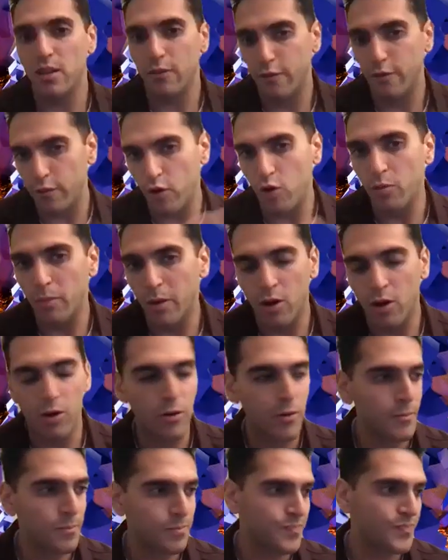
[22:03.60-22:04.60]
of
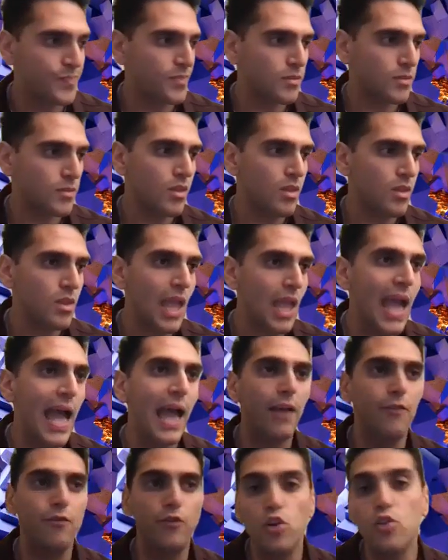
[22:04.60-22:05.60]
FOMO,
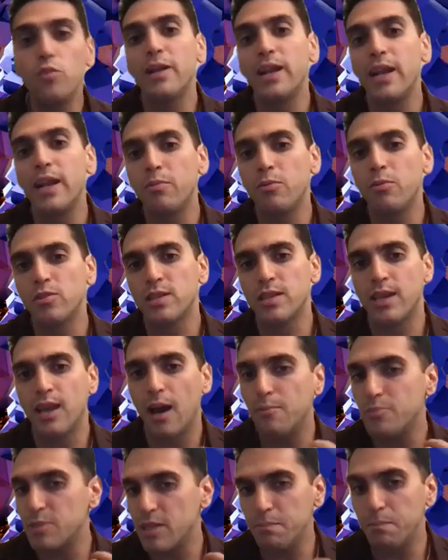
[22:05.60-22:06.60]
have you been able to
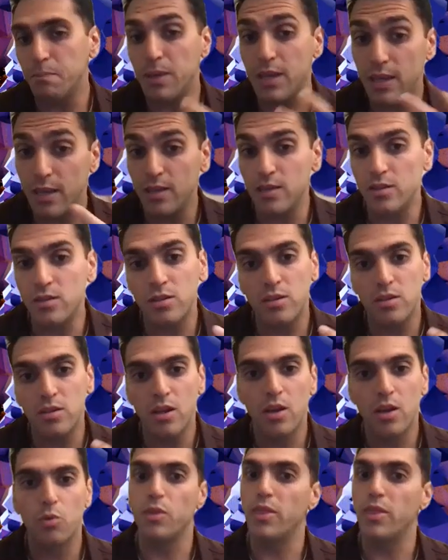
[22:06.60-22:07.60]
come to peace
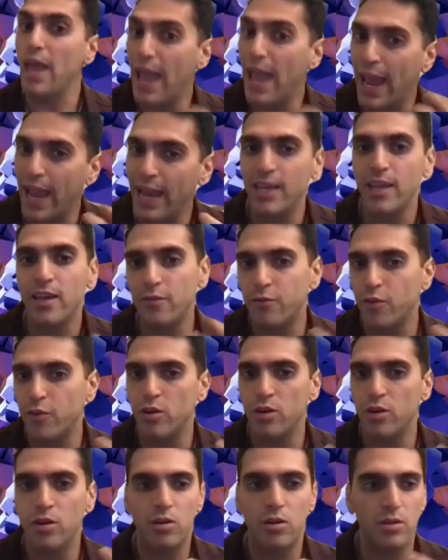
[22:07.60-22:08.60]
with any of
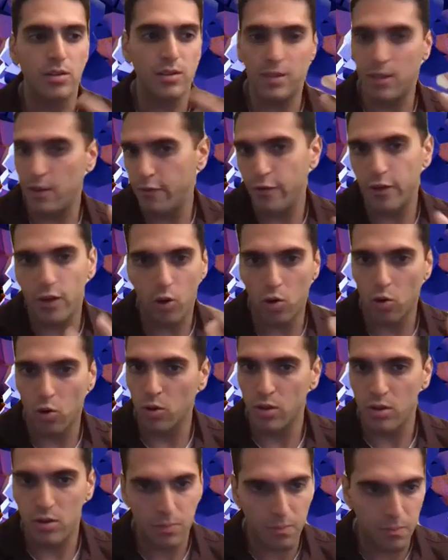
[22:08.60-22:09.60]
your
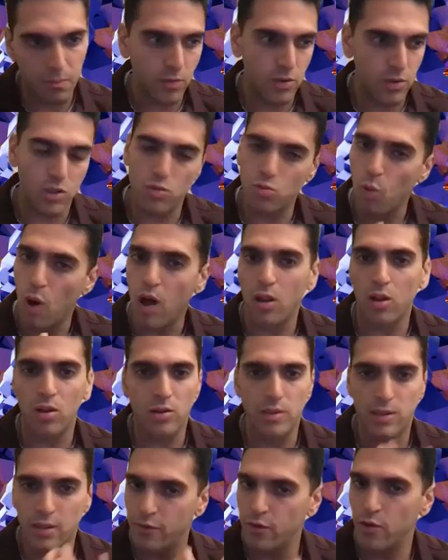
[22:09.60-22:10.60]
difficult
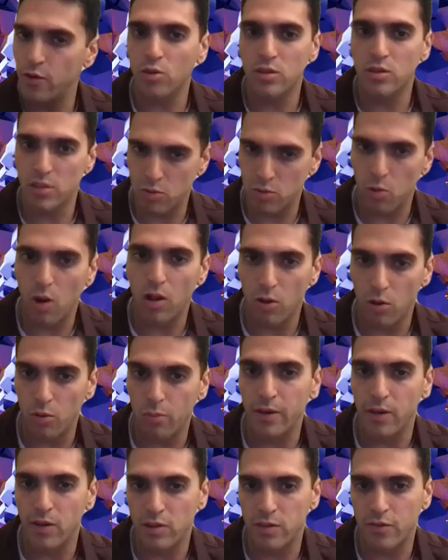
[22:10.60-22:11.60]
to swallow
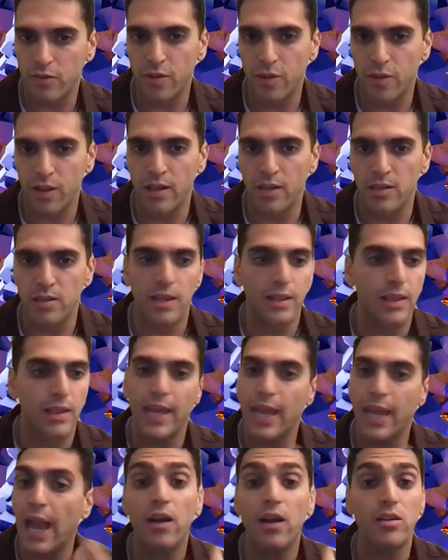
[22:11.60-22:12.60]
pills for this? And
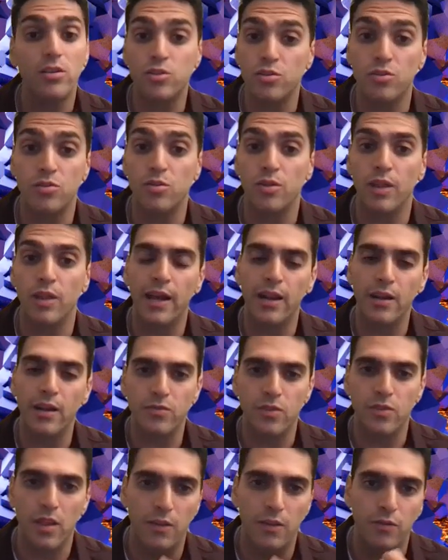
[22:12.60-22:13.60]
like, how did you do that,
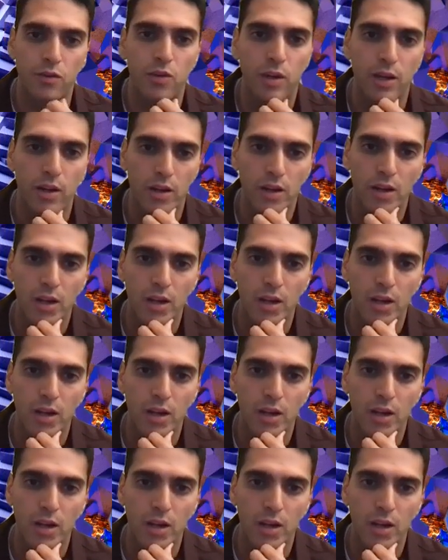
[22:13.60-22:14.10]
if you could?